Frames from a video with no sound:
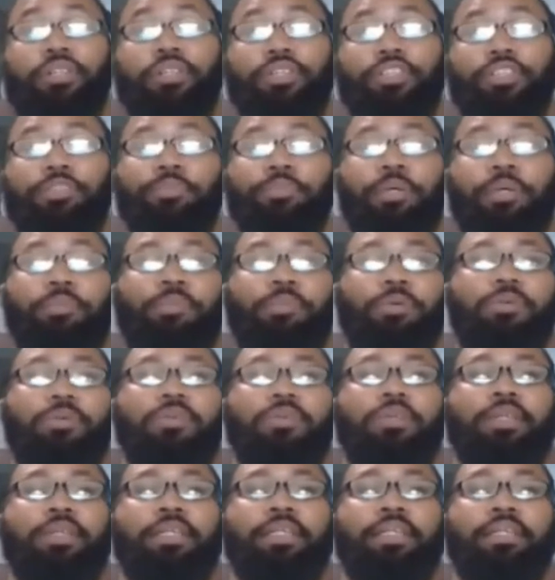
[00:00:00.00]
of talking to these
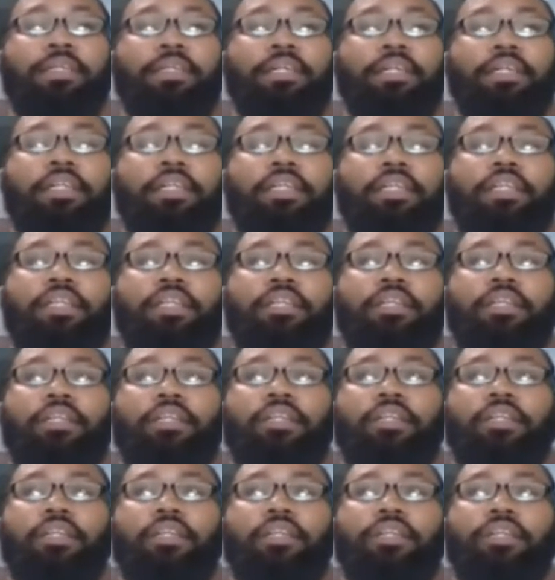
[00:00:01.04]
people.
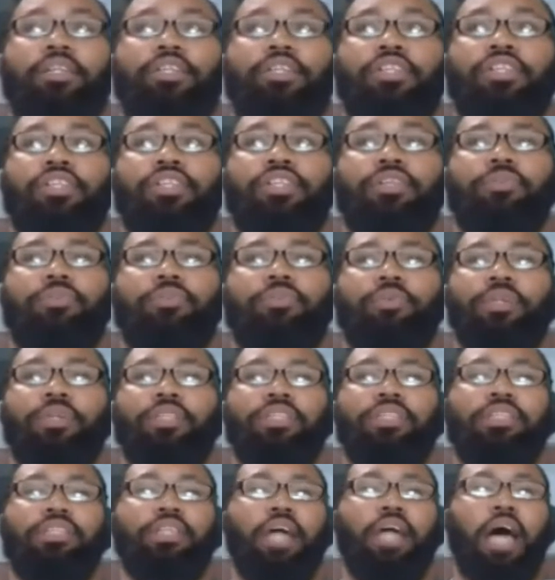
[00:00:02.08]
There are
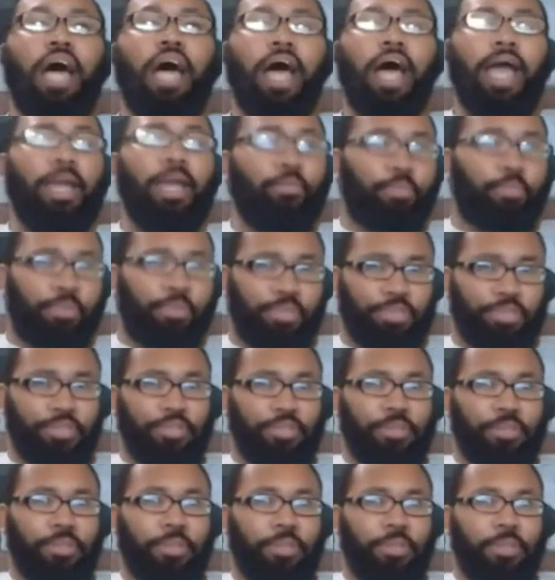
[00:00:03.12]
different
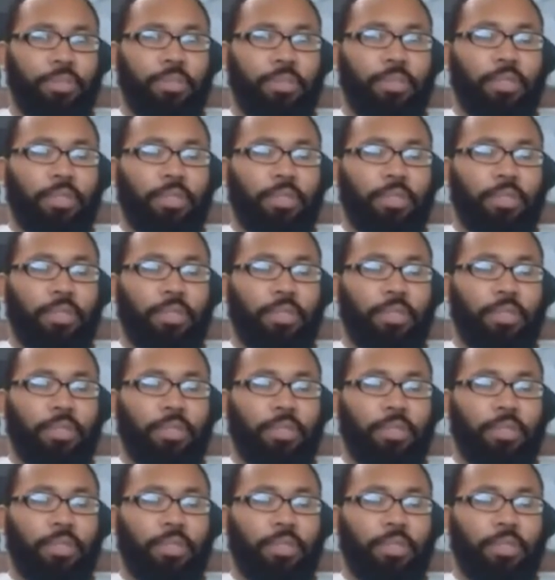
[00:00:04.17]
types